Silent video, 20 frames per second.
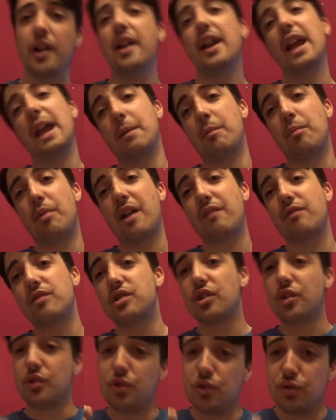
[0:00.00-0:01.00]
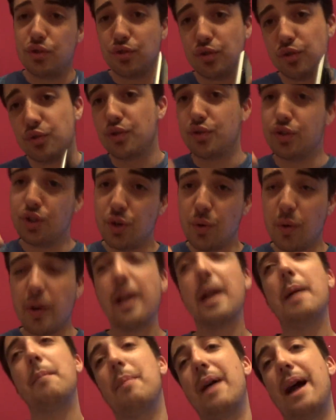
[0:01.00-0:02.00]
eat a breakfast,
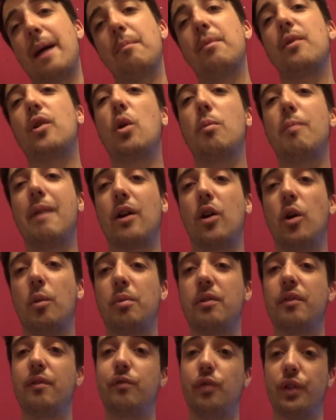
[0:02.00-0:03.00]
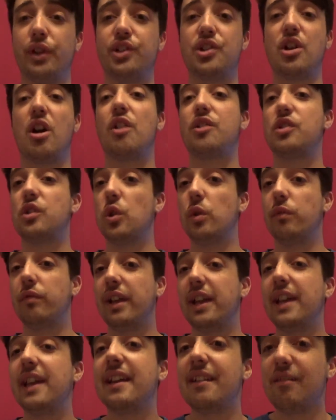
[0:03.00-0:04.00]
bam, come back up, fully charged,
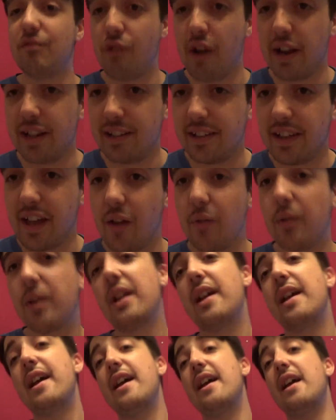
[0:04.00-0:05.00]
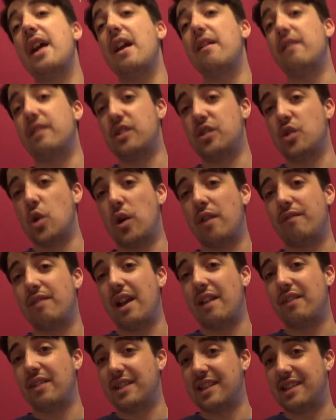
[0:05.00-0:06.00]
lovely, ready to go. If
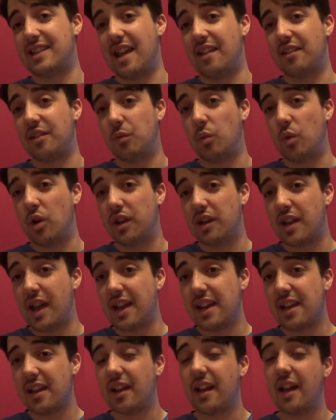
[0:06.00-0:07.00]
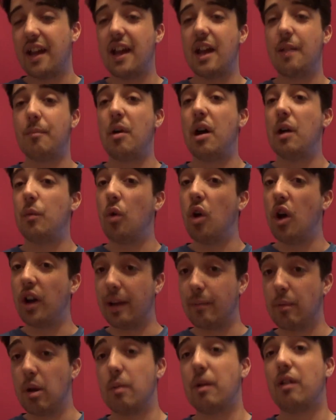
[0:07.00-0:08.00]
it's a standard work day, I work
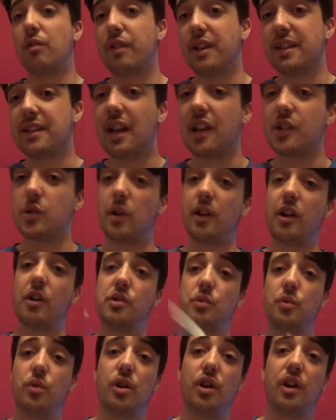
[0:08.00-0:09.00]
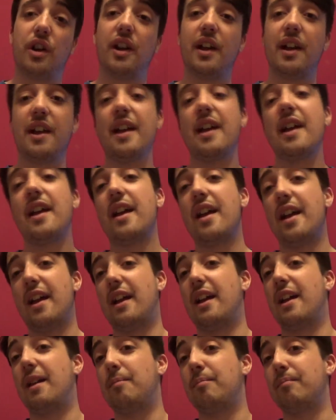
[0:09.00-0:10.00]
in mobile retail, so I go to work,
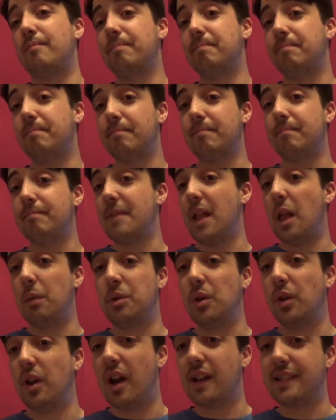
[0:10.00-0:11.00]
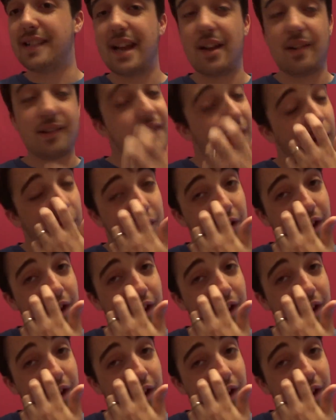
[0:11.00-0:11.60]
help you guys out, sell you